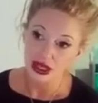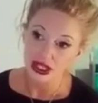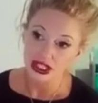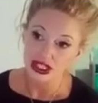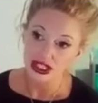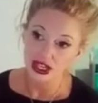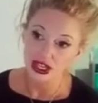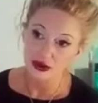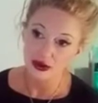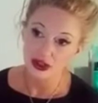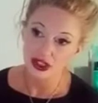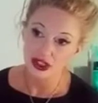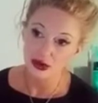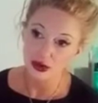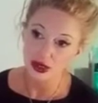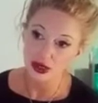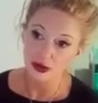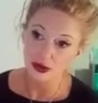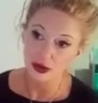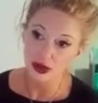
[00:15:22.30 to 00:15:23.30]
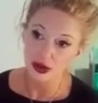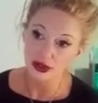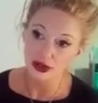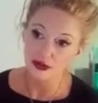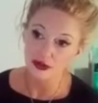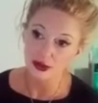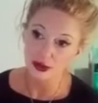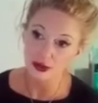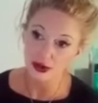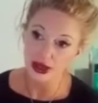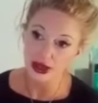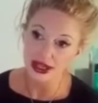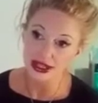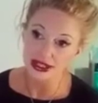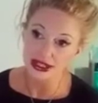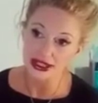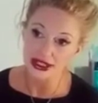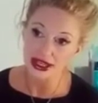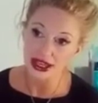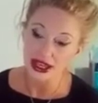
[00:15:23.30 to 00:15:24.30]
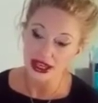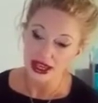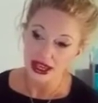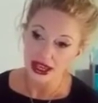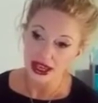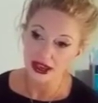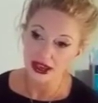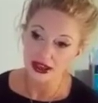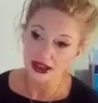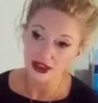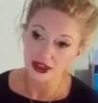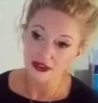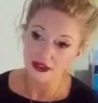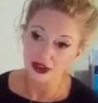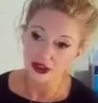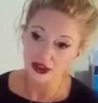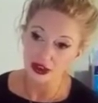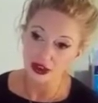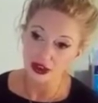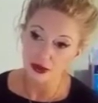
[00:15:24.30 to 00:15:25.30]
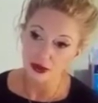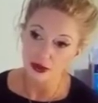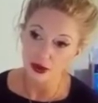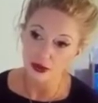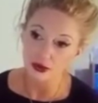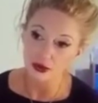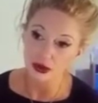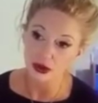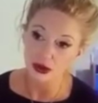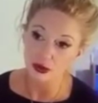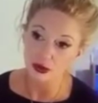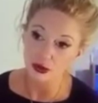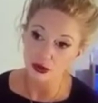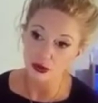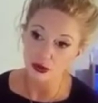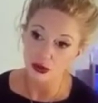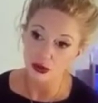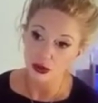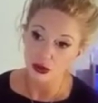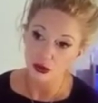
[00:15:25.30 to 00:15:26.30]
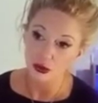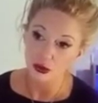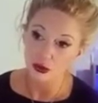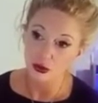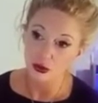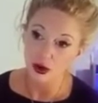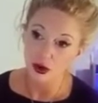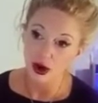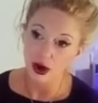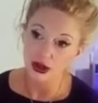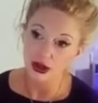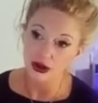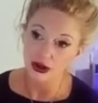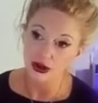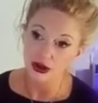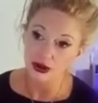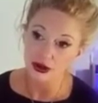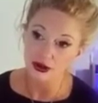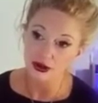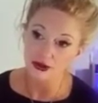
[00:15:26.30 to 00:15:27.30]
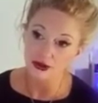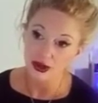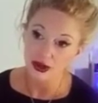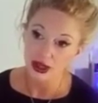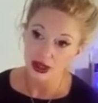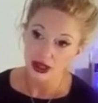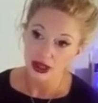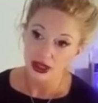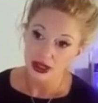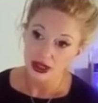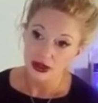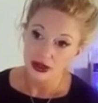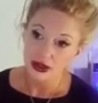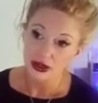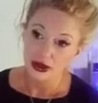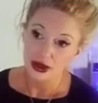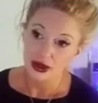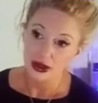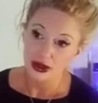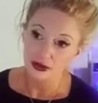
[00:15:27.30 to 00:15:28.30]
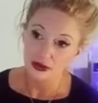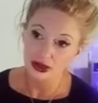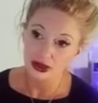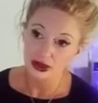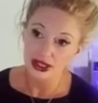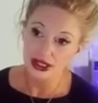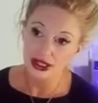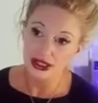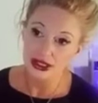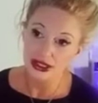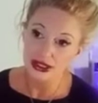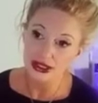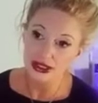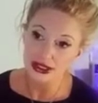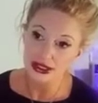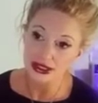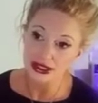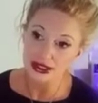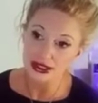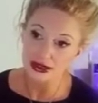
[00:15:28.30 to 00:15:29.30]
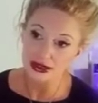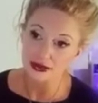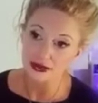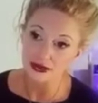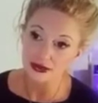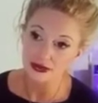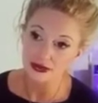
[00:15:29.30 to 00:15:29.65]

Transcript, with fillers: January 21, February 18, how do they feel about mutable water? Please.